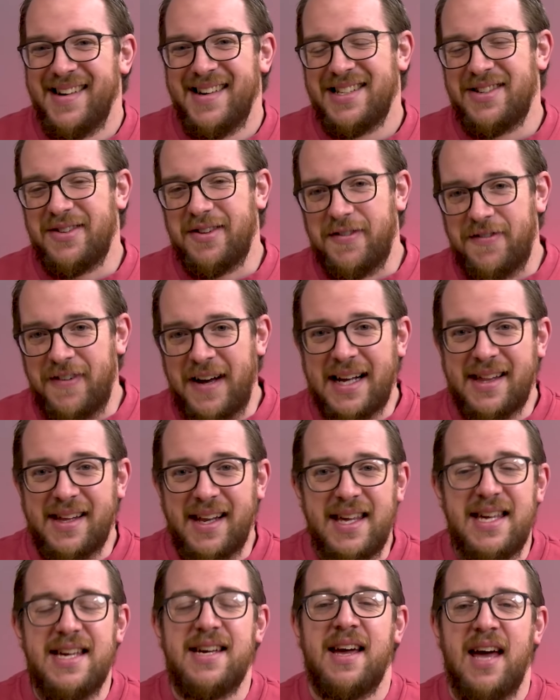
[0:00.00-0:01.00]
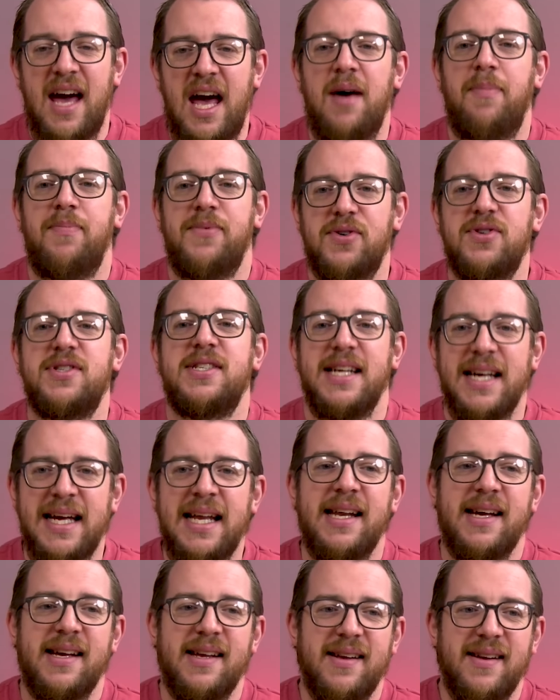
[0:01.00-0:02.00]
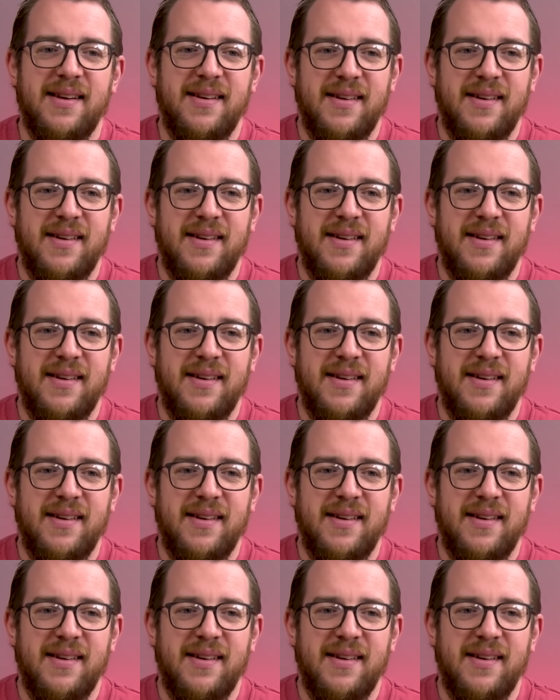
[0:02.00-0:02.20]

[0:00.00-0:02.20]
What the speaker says: So the fact that he kept us in it